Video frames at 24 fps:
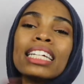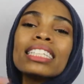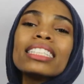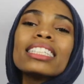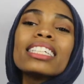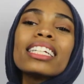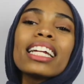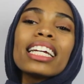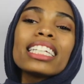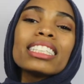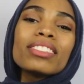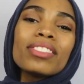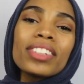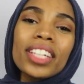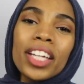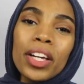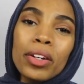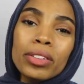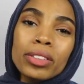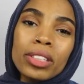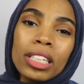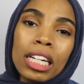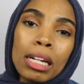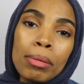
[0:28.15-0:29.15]
Today's
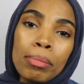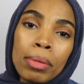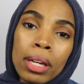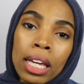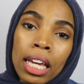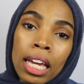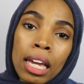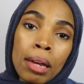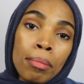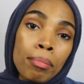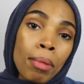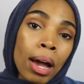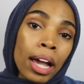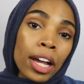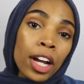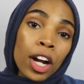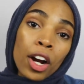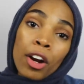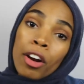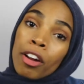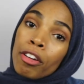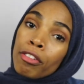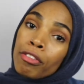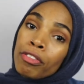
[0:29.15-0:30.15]
video is gonna be my
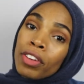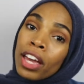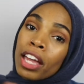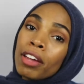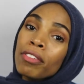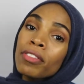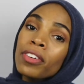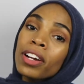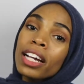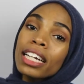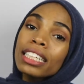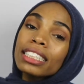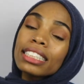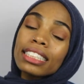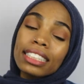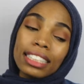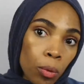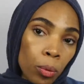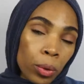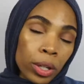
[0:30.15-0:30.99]
current favorites.